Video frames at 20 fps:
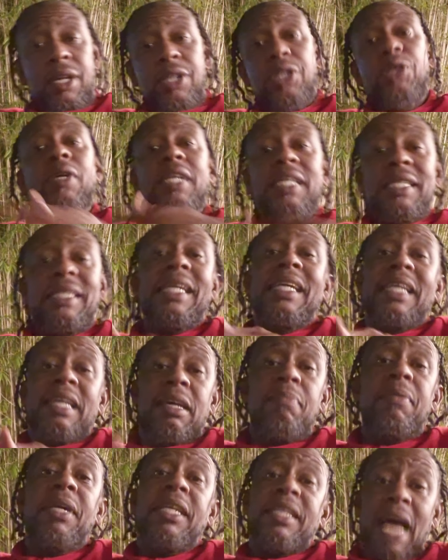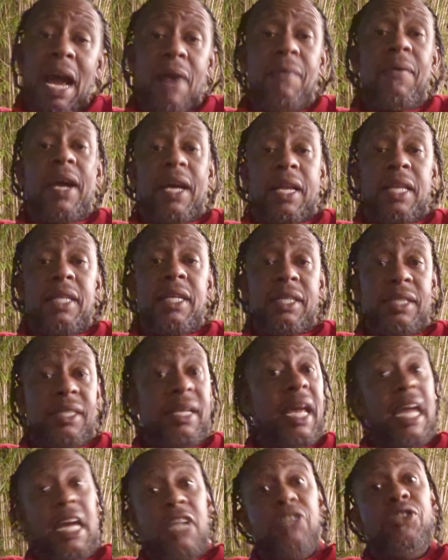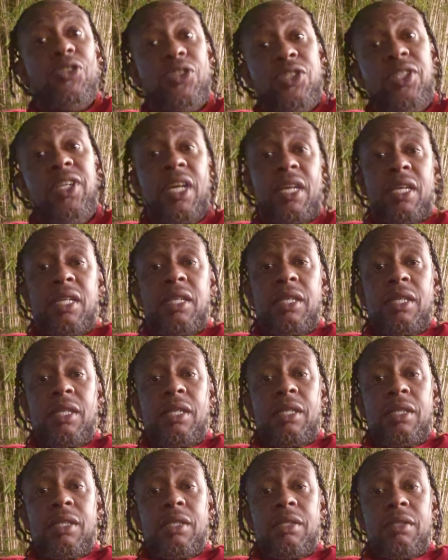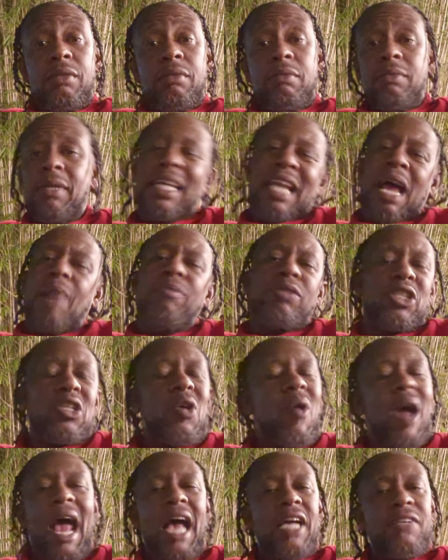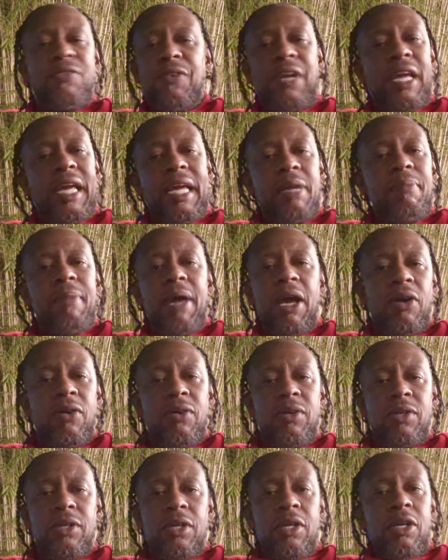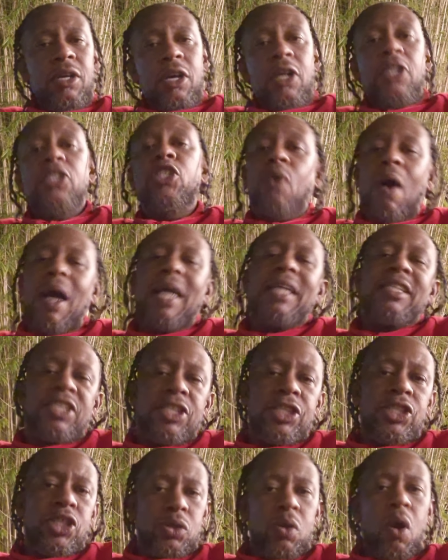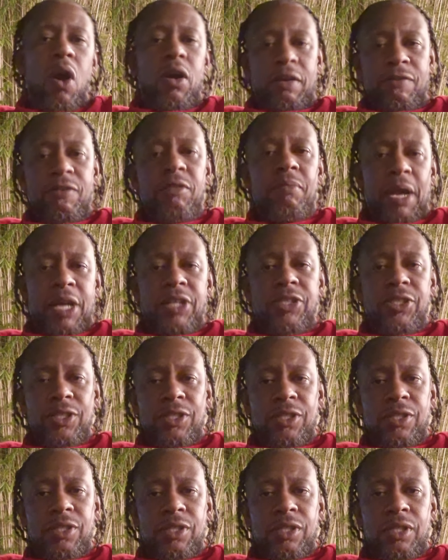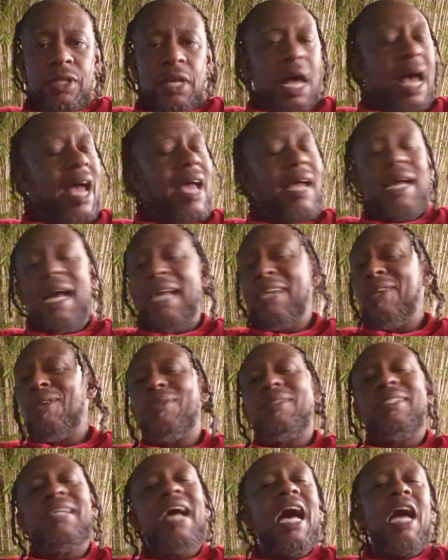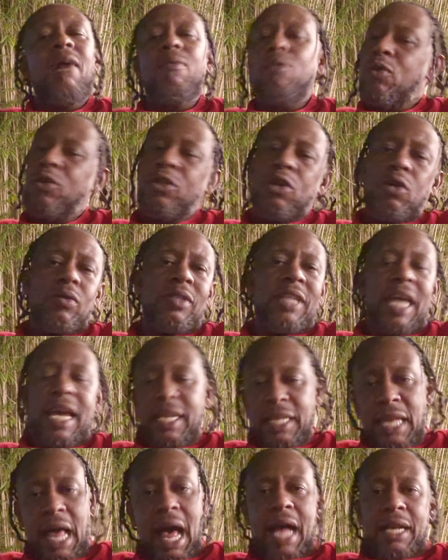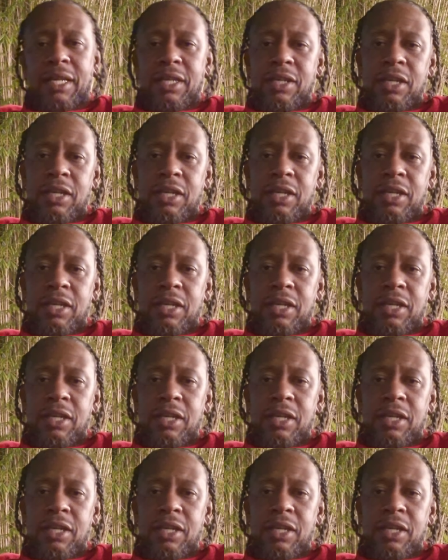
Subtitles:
you can DM me directly and say interested. And I'm just going to ask for your email so I can send you all the information. I ain't got no time or no date locked.